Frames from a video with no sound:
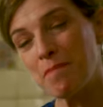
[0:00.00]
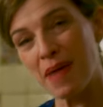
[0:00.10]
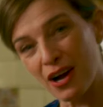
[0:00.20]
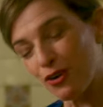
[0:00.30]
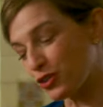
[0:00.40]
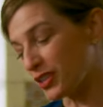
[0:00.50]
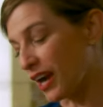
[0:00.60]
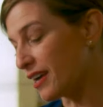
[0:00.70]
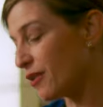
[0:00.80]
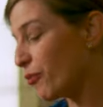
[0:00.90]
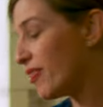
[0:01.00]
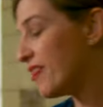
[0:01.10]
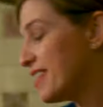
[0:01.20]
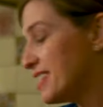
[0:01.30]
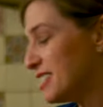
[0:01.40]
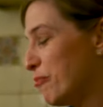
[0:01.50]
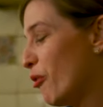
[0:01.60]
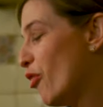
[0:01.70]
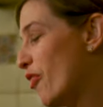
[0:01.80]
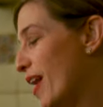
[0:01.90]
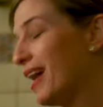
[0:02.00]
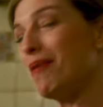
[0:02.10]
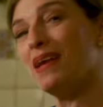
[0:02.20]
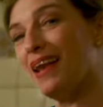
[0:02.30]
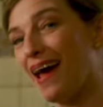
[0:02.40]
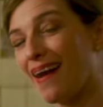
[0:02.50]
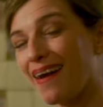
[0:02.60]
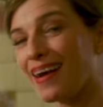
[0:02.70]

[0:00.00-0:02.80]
the mango tart with this Bodega Vilar